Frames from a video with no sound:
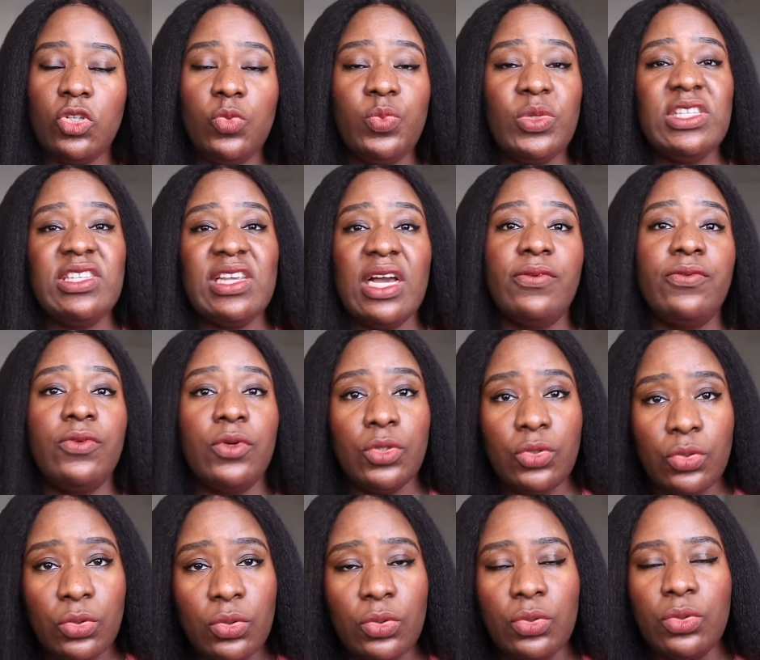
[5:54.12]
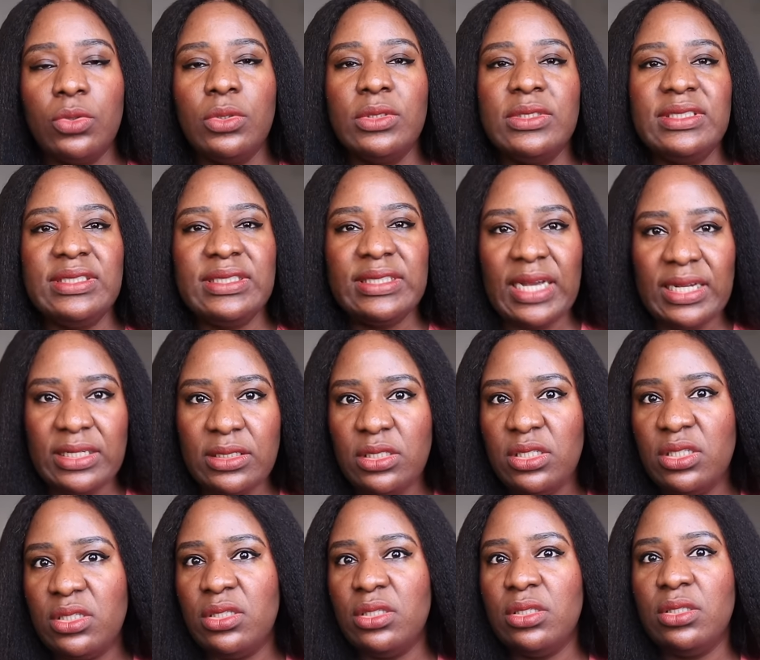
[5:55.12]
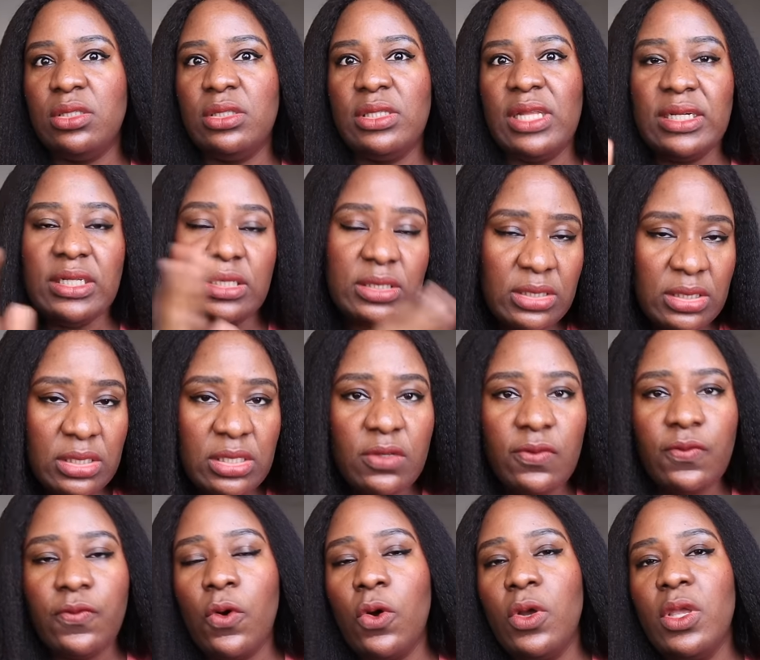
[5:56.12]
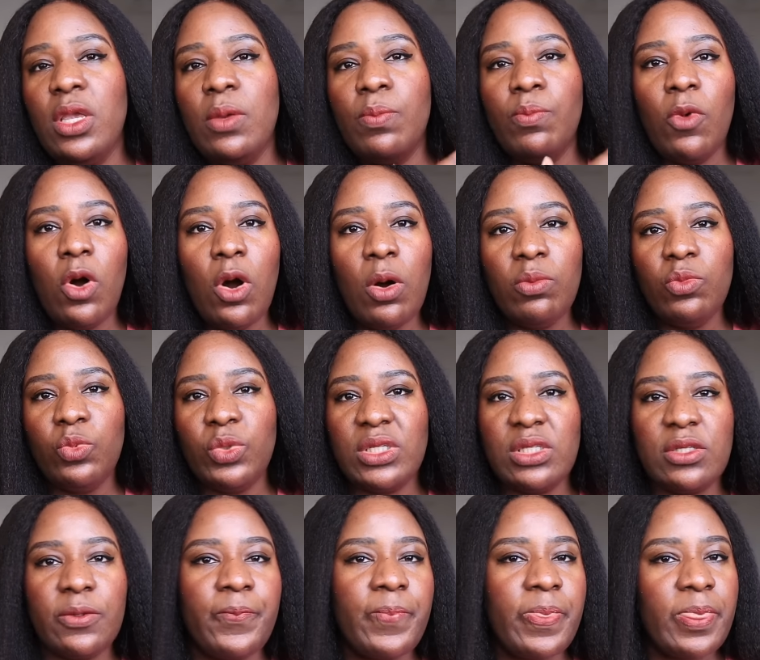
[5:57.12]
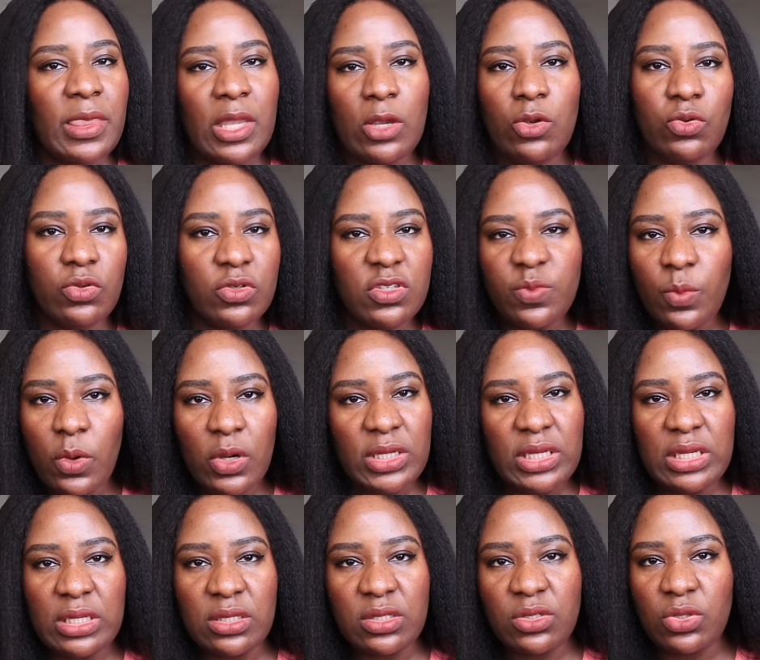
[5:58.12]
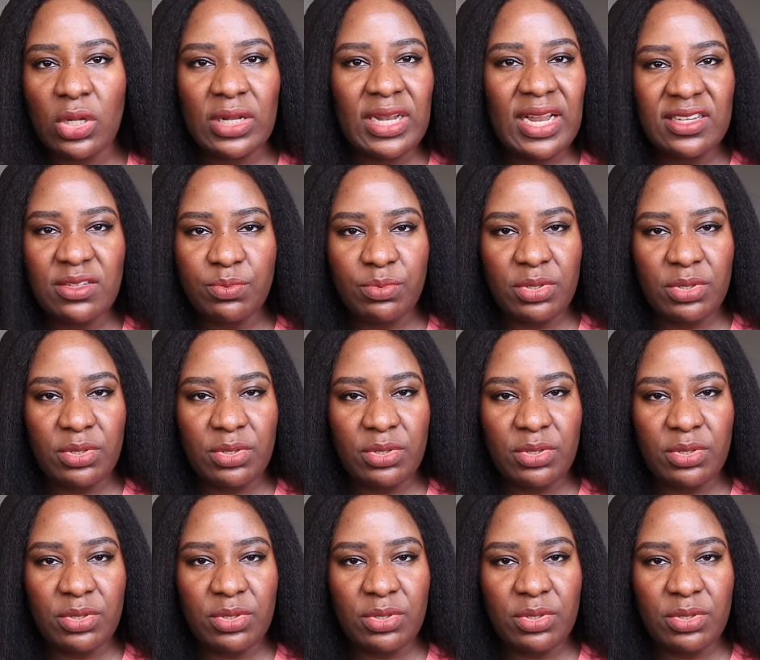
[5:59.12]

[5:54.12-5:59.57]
be easier for you than it is for a mom with, you know, small kids, toddlers,